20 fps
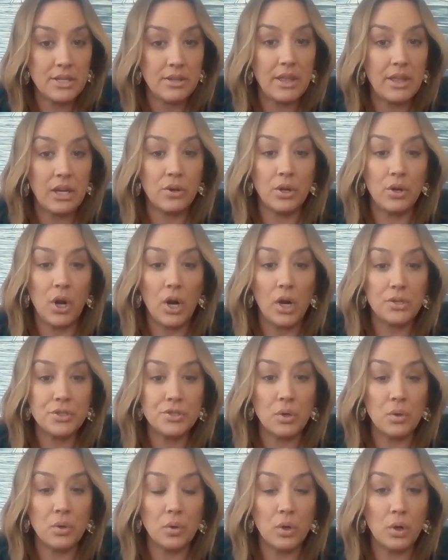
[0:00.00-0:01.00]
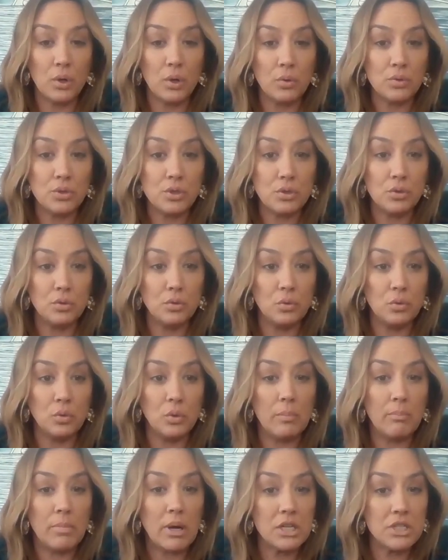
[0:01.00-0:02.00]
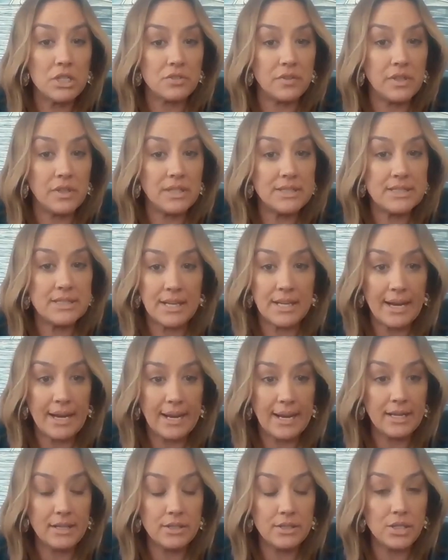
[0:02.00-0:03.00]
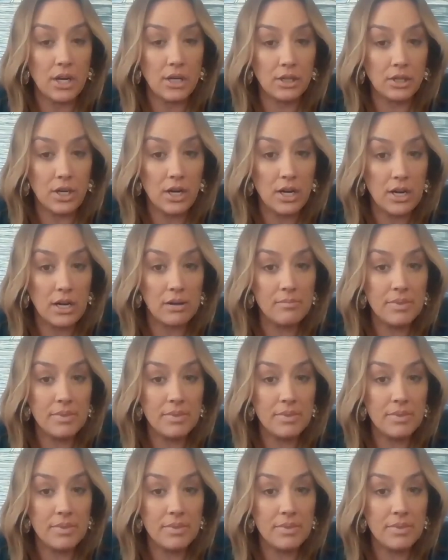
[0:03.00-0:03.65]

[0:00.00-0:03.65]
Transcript: They could also go to marshfieldtoday.com.